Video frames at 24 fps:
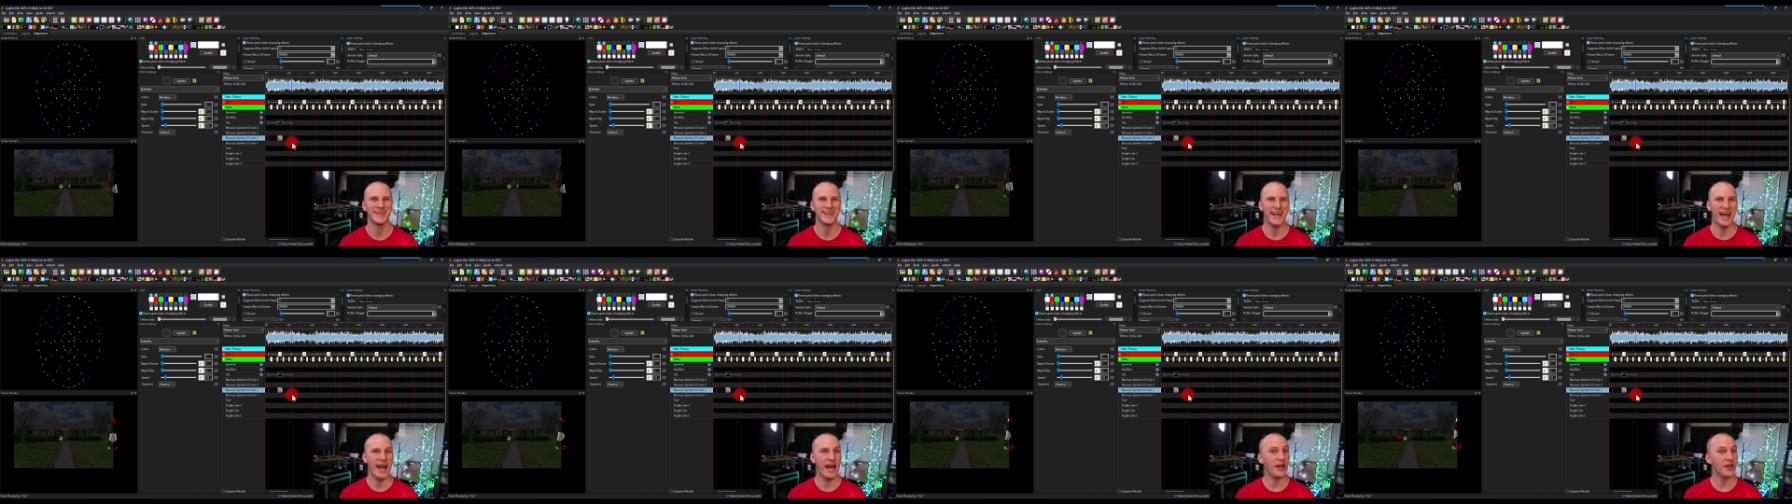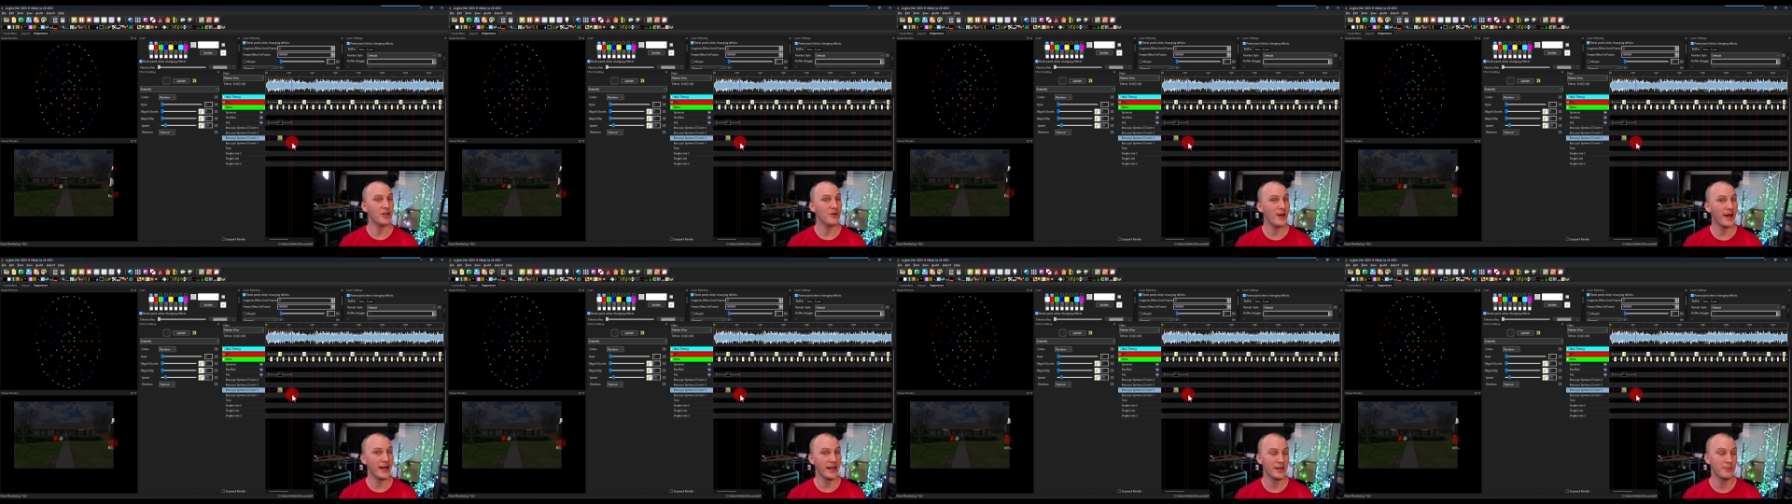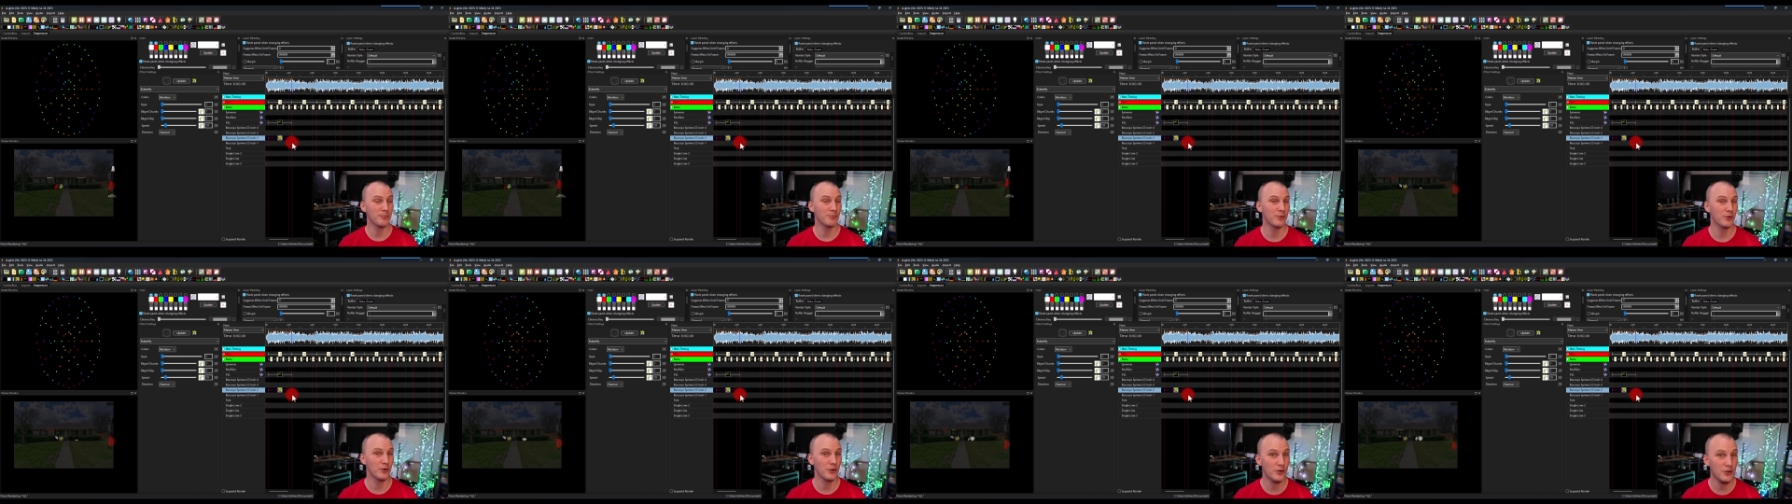How do you add a
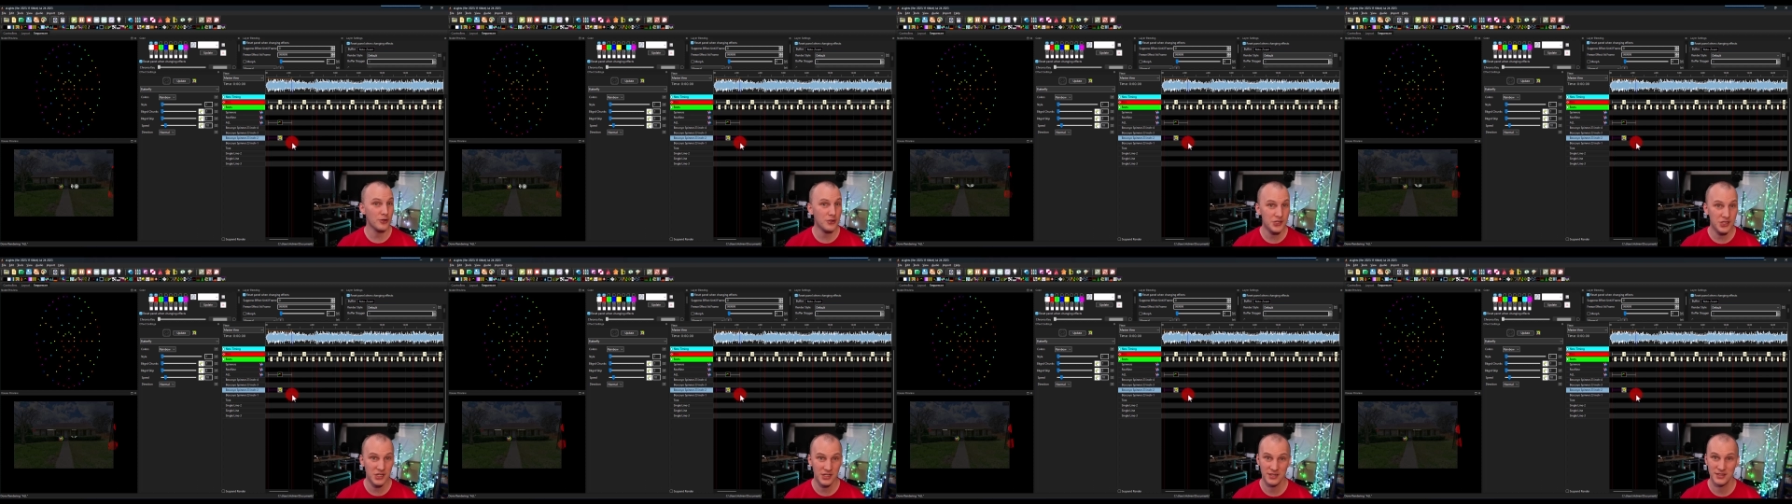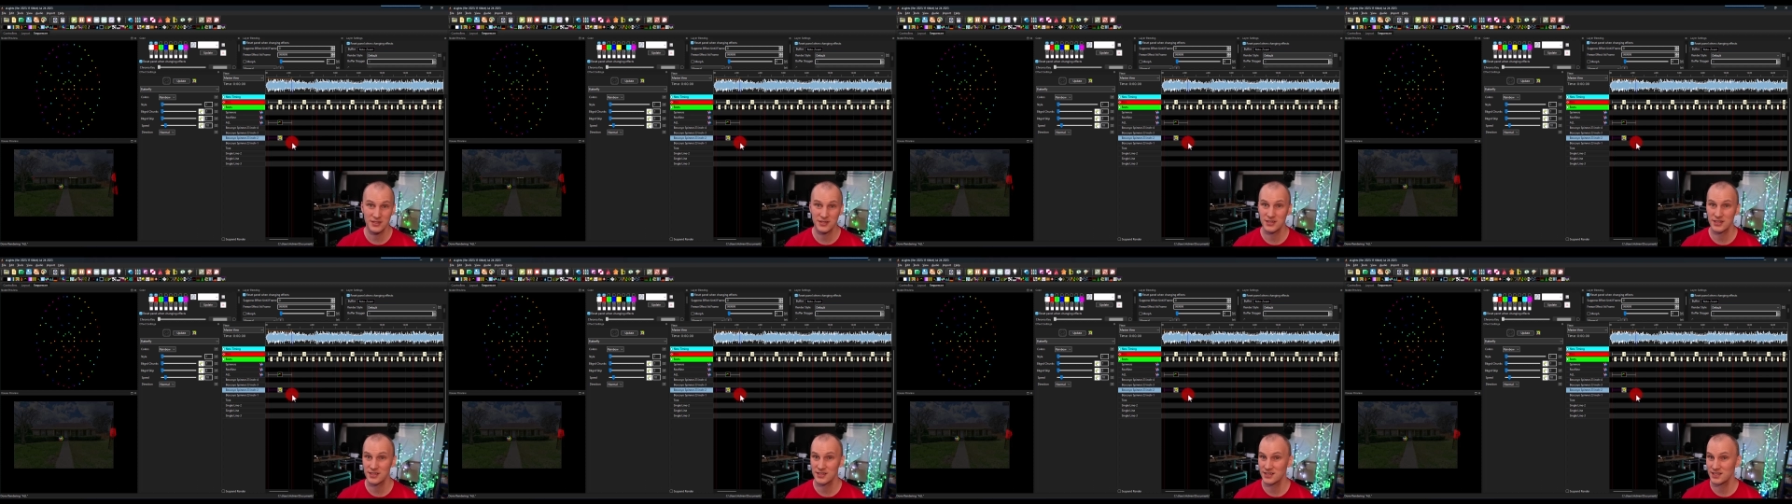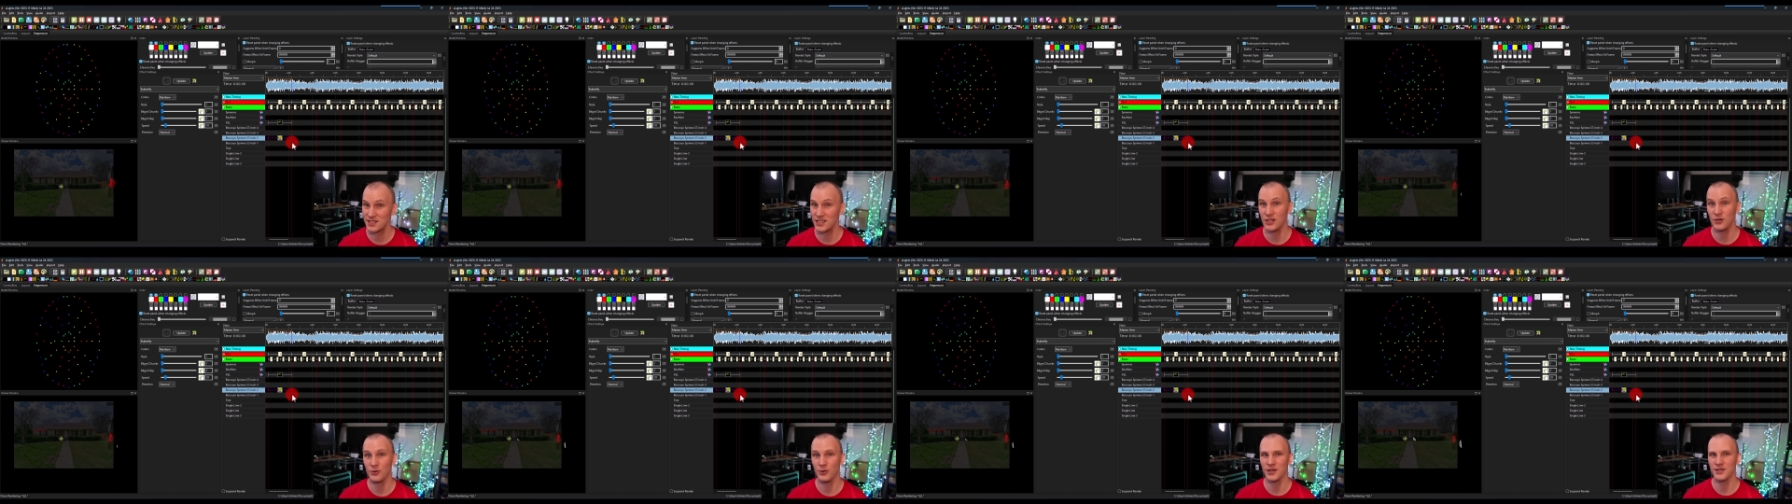purchased
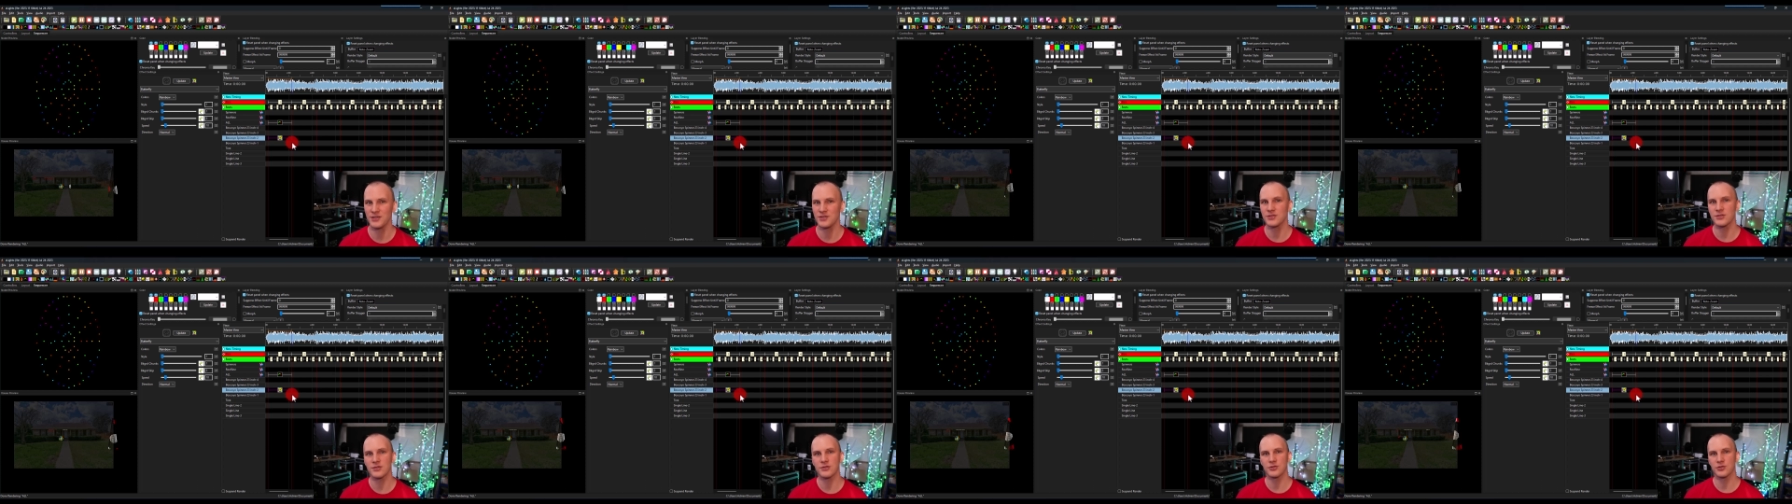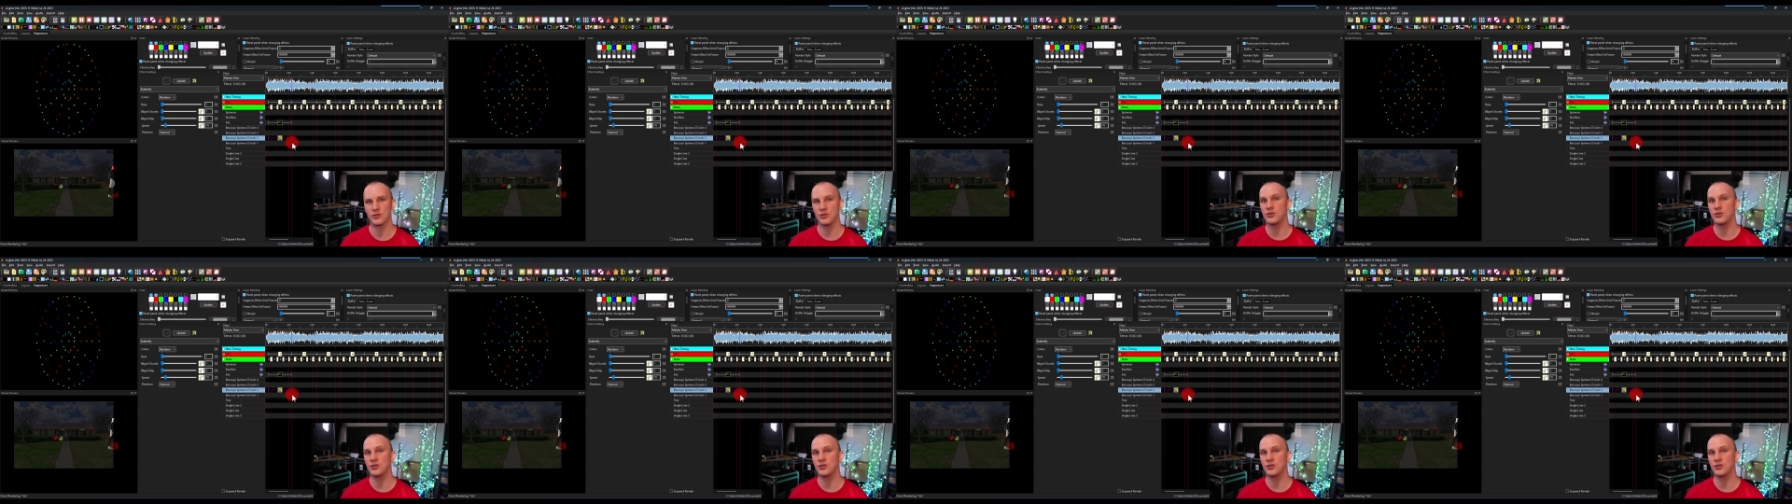sequence